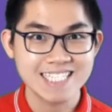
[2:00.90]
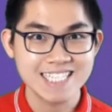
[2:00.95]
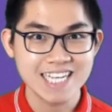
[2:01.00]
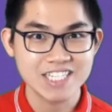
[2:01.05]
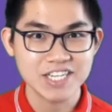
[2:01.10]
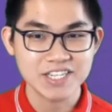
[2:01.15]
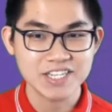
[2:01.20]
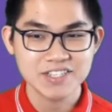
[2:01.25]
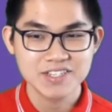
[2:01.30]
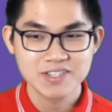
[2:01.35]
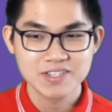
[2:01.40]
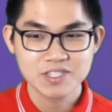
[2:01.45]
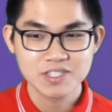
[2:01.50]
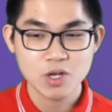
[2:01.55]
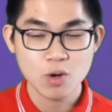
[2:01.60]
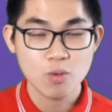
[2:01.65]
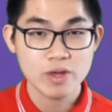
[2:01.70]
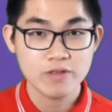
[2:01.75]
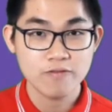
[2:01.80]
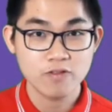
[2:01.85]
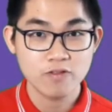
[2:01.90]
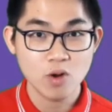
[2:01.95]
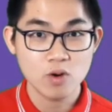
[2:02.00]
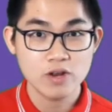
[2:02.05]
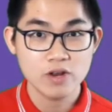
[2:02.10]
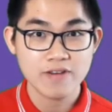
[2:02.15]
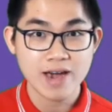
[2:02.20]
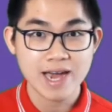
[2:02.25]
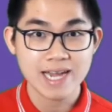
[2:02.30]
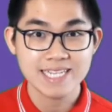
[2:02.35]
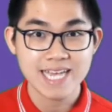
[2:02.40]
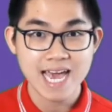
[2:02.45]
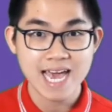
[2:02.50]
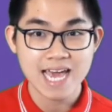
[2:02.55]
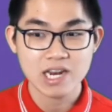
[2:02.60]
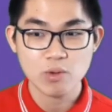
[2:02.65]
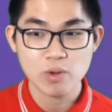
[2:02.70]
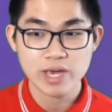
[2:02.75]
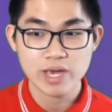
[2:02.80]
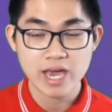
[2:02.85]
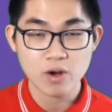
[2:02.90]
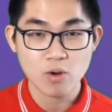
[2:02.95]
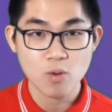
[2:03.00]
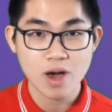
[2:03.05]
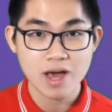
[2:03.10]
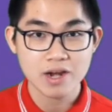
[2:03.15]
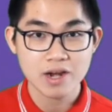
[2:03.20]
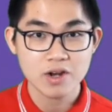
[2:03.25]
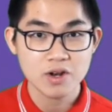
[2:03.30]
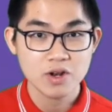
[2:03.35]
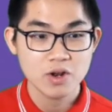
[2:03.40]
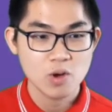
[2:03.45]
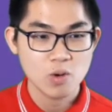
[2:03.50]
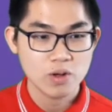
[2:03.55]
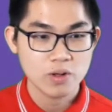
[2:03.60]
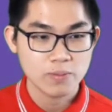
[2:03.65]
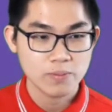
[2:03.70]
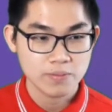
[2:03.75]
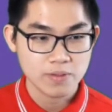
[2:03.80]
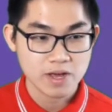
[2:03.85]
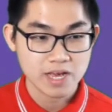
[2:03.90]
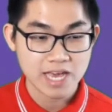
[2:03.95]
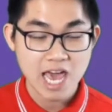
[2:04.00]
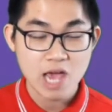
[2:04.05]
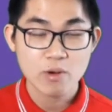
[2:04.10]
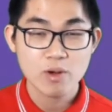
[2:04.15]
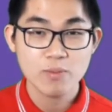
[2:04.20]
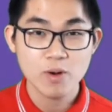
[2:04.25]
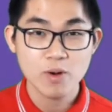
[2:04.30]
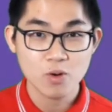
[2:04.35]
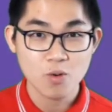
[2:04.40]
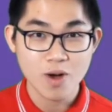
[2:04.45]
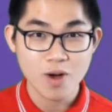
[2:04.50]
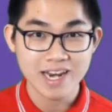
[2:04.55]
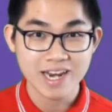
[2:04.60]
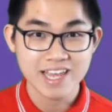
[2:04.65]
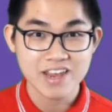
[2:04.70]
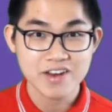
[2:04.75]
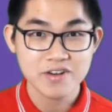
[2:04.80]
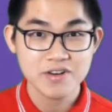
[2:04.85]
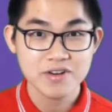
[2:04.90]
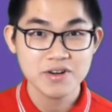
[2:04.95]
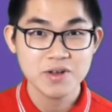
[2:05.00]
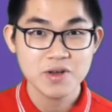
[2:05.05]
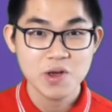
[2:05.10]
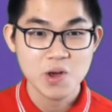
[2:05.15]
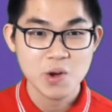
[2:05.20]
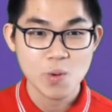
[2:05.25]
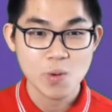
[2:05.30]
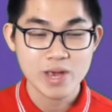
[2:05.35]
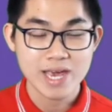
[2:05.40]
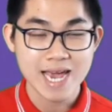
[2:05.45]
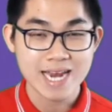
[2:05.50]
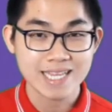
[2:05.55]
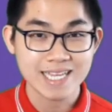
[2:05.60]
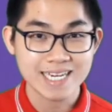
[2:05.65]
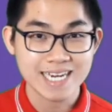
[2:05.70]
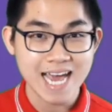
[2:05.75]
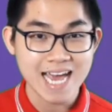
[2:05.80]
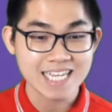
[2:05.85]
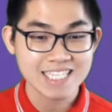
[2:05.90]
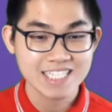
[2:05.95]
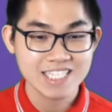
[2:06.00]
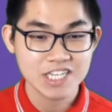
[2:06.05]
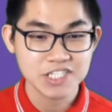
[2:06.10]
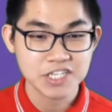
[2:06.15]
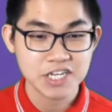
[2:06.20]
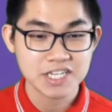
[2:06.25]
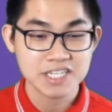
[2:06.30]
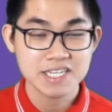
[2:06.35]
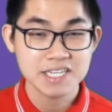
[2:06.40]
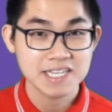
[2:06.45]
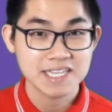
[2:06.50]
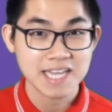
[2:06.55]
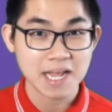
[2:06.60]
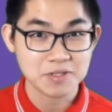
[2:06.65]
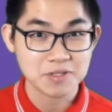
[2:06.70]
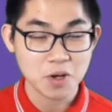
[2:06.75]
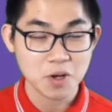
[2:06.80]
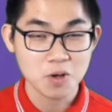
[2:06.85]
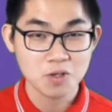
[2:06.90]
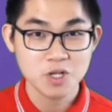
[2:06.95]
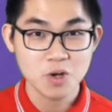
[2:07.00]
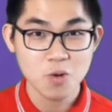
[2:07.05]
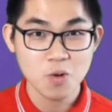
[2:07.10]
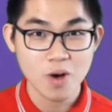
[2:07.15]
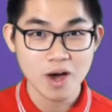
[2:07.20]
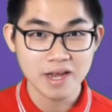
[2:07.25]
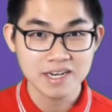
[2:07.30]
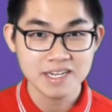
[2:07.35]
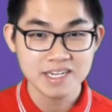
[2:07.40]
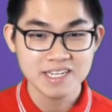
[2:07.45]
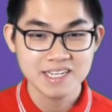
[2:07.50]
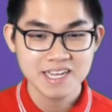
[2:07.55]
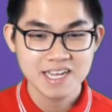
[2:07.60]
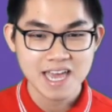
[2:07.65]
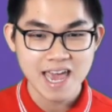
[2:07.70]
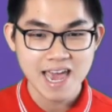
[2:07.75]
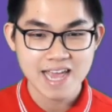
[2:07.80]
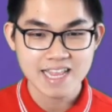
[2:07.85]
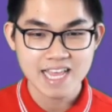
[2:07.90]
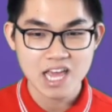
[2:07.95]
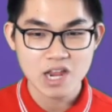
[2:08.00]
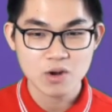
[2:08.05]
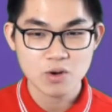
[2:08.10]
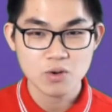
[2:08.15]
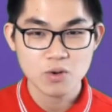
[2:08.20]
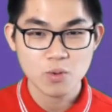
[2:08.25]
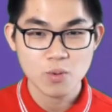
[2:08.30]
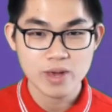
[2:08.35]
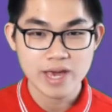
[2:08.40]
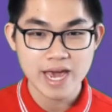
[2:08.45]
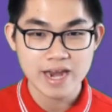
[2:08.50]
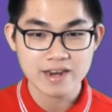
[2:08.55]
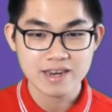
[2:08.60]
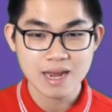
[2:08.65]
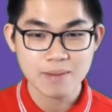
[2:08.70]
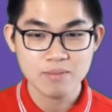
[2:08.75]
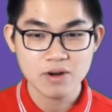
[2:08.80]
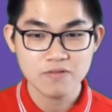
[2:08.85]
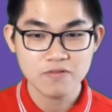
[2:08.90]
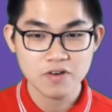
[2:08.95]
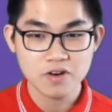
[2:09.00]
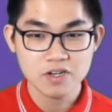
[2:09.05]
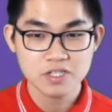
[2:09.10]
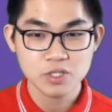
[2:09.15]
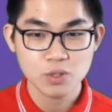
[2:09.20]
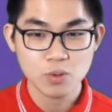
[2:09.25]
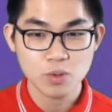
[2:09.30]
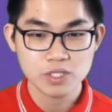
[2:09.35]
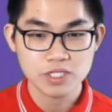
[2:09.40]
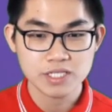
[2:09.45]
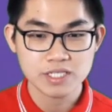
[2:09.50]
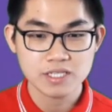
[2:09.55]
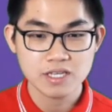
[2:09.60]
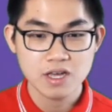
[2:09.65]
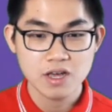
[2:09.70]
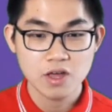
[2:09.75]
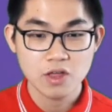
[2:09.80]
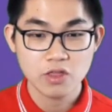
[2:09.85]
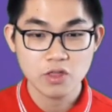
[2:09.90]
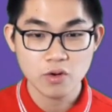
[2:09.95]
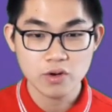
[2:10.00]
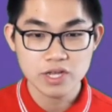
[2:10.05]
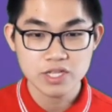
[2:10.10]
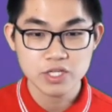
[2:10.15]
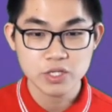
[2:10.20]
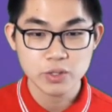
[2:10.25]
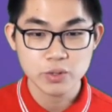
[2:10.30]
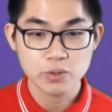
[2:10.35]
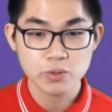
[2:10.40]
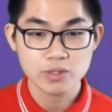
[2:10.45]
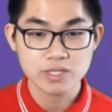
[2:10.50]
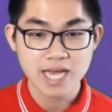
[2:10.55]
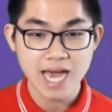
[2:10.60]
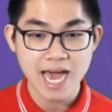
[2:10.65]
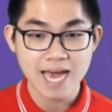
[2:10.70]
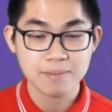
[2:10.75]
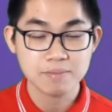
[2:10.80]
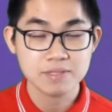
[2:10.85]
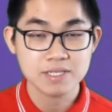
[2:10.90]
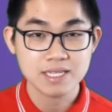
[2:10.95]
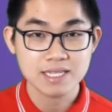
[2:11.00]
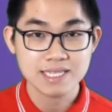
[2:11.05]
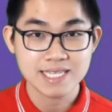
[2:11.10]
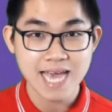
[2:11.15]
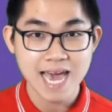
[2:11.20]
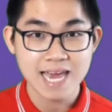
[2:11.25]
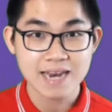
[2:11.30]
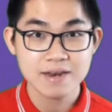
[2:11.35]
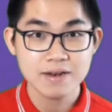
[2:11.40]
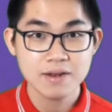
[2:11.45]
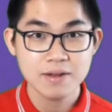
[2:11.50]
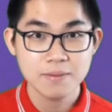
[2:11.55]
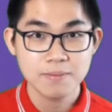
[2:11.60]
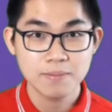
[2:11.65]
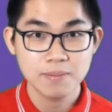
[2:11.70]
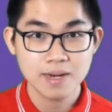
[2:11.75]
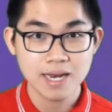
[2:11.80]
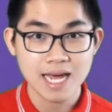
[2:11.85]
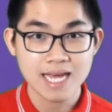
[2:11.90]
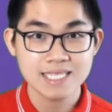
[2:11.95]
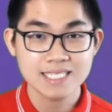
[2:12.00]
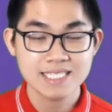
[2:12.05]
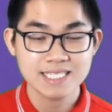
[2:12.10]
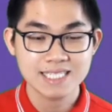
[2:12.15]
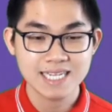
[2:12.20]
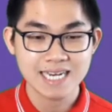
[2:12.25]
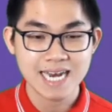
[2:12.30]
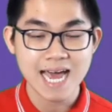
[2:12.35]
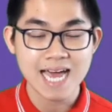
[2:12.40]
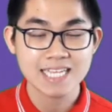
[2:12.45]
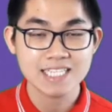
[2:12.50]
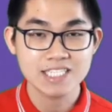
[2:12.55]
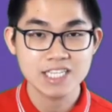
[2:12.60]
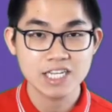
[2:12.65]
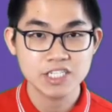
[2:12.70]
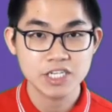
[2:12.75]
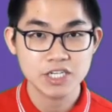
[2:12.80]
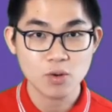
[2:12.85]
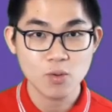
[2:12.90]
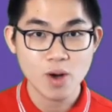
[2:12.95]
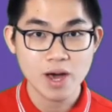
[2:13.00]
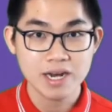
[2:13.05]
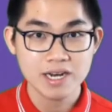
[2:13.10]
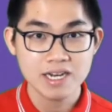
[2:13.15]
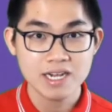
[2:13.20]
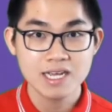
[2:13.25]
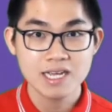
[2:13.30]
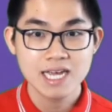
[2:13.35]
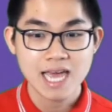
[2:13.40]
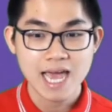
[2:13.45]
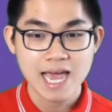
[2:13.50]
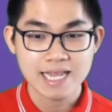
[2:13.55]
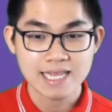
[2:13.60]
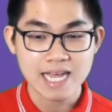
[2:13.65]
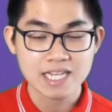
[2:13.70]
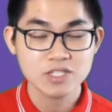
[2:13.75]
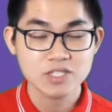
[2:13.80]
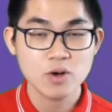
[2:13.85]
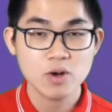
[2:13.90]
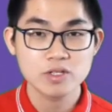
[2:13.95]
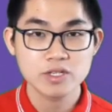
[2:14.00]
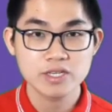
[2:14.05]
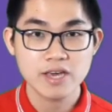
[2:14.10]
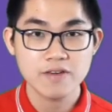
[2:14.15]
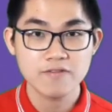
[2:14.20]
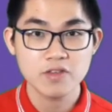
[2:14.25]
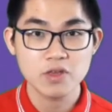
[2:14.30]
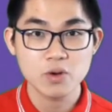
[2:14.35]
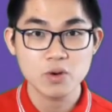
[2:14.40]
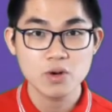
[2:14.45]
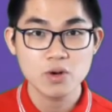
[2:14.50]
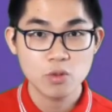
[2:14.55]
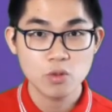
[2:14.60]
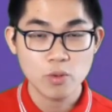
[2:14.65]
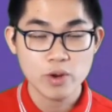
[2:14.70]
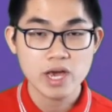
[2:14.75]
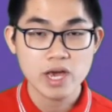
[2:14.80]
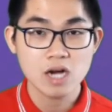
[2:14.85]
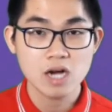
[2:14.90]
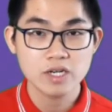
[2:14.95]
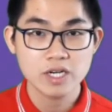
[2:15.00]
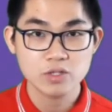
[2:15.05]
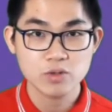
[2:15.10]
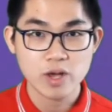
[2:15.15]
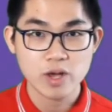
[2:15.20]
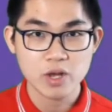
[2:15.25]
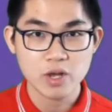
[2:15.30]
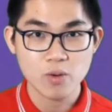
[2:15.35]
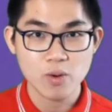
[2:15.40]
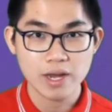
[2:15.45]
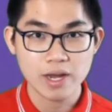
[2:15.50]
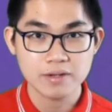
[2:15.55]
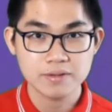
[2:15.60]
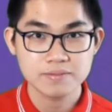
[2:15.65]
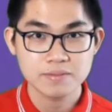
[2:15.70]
digit. So we floor divide 10, we get 1. Again, we put 1 here, we get the last digit, that's also 1. And then we get num reverse, which is 32 times 10 plus the last digit 1. And that's going to give you 321.